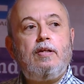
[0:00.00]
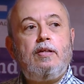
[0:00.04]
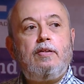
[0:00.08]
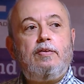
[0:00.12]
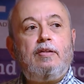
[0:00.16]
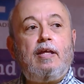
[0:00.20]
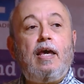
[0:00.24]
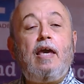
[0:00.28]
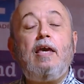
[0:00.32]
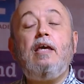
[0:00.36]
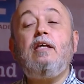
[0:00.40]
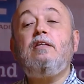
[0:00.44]

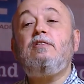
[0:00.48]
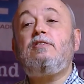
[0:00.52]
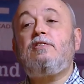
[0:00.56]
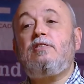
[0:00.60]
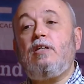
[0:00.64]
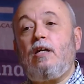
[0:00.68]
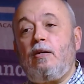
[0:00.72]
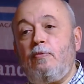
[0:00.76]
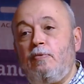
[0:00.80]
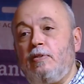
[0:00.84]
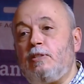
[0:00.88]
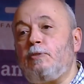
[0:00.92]
the
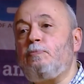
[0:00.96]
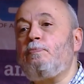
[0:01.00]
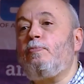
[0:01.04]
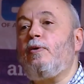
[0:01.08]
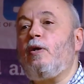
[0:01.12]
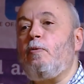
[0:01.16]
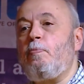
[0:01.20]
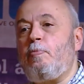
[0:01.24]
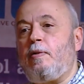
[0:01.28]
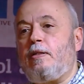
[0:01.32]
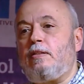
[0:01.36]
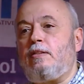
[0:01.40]
in-service
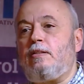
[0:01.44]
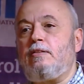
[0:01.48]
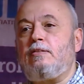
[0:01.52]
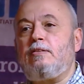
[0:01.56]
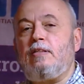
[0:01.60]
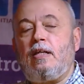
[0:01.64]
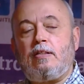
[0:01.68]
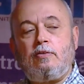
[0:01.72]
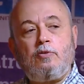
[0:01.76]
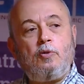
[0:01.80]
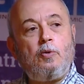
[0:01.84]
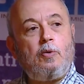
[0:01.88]
properties
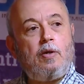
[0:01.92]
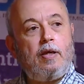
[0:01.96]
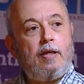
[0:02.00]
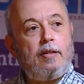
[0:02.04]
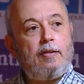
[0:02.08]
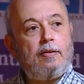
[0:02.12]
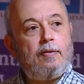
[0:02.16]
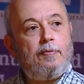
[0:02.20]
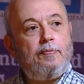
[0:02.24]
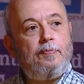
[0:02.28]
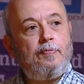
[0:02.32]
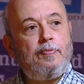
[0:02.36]
that you
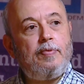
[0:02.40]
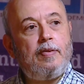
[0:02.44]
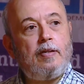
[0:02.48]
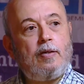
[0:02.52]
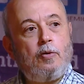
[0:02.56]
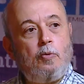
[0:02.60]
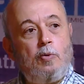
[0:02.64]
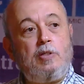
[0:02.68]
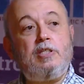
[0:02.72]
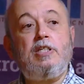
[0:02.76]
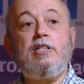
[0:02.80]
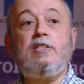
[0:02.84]
get,
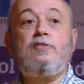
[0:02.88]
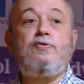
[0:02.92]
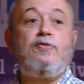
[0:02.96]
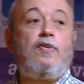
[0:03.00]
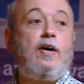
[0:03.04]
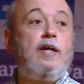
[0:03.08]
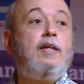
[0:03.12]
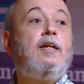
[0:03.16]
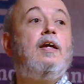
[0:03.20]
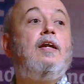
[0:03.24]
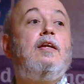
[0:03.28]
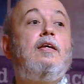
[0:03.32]
which is
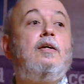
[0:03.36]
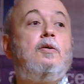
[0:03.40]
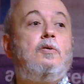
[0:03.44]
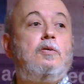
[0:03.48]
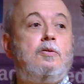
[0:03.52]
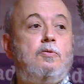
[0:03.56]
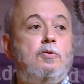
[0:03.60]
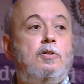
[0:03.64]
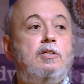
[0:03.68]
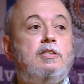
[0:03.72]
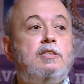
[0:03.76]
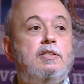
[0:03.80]
finally
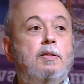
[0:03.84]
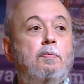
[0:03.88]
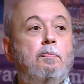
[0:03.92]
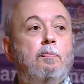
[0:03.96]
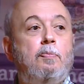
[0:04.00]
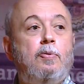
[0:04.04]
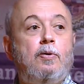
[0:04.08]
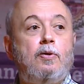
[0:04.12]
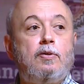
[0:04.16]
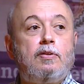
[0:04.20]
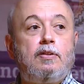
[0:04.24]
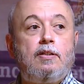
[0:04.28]
what is
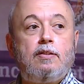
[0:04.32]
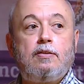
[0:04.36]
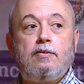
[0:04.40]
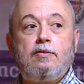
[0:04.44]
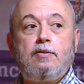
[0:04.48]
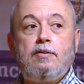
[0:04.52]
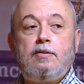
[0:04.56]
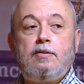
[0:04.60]
important,